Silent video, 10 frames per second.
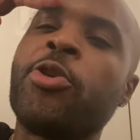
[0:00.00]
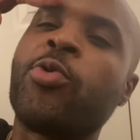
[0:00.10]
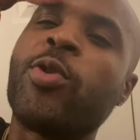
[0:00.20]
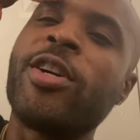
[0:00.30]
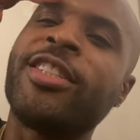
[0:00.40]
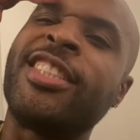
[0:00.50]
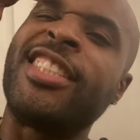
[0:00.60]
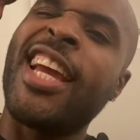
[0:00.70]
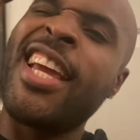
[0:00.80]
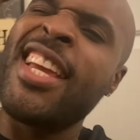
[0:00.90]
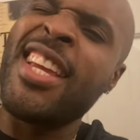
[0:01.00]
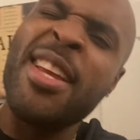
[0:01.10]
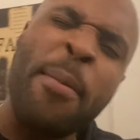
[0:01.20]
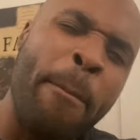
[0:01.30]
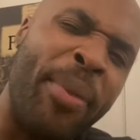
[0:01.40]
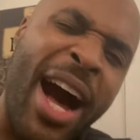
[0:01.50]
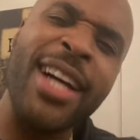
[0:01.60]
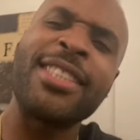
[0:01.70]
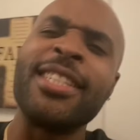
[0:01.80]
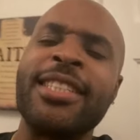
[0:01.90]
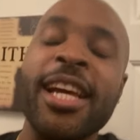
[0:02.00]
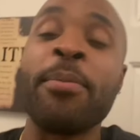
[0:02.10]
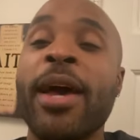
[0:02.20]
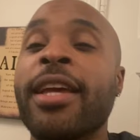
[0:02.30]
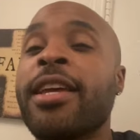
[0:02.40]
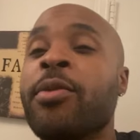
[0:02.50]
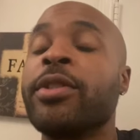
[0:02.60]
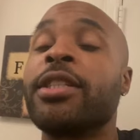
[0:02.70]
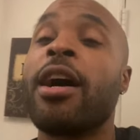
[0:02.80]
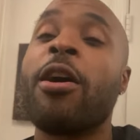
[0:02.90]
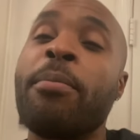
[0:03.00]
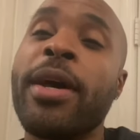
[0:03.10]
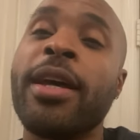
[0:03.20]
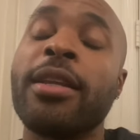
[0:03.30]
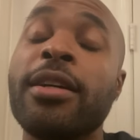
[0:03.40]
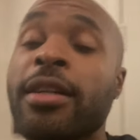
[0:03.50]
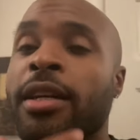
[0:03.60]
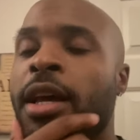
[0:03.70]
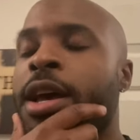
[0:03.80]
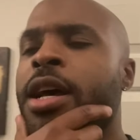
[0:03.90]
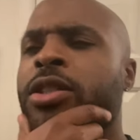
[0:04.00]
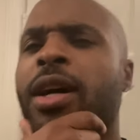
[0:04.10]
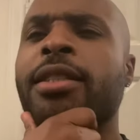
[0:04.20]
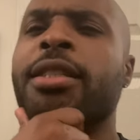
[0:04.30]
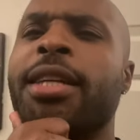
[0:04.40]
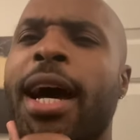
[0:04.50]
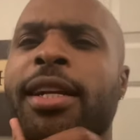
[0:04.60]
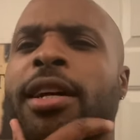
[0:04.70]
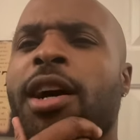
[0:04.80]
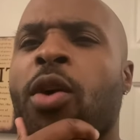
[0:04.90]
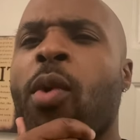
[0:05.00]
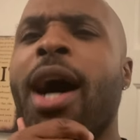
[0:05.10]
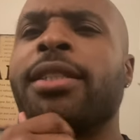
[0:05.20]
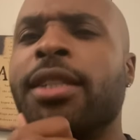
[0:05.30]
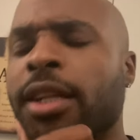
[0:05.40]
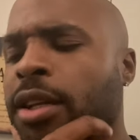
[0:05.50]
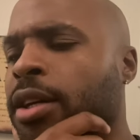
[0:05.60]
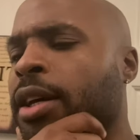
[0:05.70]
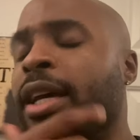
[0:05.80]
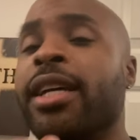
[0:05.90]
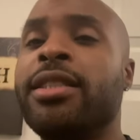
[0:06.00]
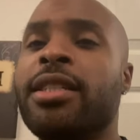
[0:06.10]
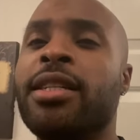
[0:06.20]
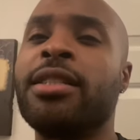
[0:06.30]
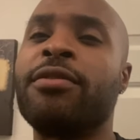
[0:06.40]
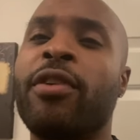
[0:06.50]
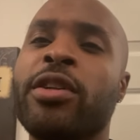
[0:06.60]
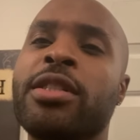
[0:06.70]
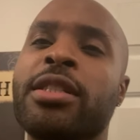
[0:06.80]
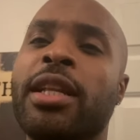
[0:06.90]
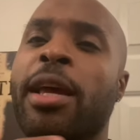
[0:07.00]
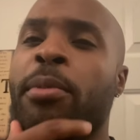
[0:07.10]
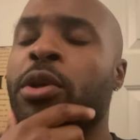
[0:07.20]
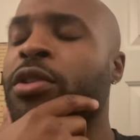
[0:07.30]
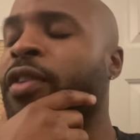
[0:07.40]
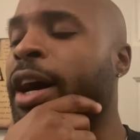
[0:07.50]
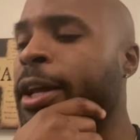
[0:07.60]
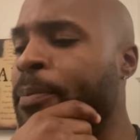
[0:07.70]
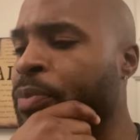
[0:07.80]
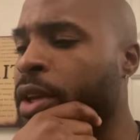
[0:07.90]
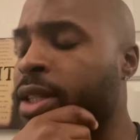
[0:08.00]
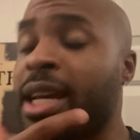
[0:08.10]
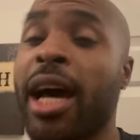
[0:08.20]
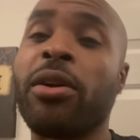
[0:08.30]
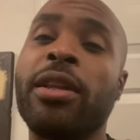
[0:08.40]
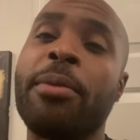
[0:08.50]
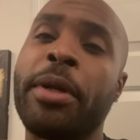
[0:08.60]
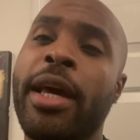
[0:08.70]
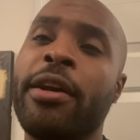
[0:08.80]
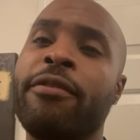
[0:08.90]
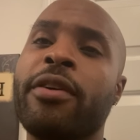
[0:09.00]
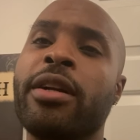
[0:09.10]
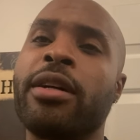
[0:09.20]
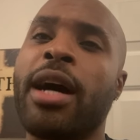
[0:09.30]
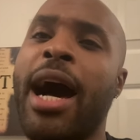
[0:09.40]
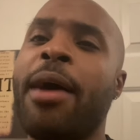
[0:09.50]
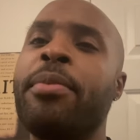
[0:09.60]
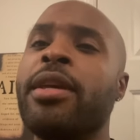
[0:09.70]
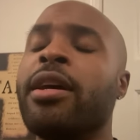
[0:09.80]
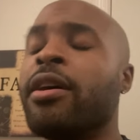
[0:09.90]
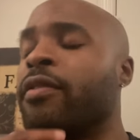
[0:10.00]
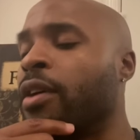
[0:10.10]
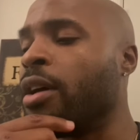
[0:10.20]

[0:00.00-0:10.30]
Regime Boxing, checking back in with y'all, man. Look, so I just got done watching the Hitchins versus Lemos fight, title eliminator for the IBF.